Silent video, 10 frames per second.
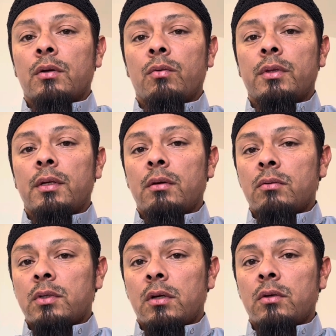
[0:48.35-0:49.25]
What they
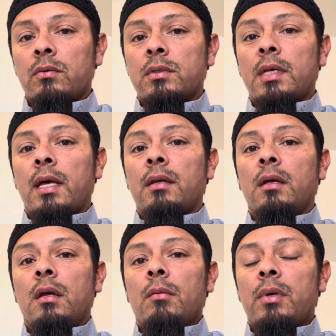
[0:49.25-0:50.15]
don't tell you is that
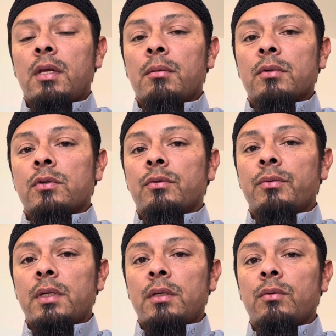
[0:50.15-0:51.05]
being able to
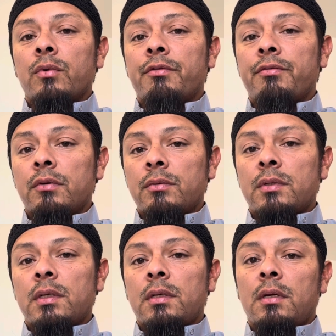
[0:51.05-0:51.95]
read with
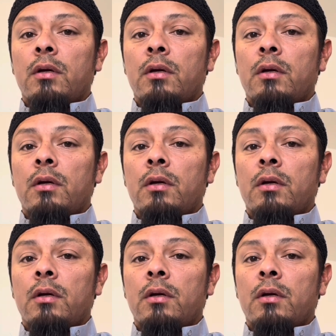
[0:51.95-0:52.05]
fluency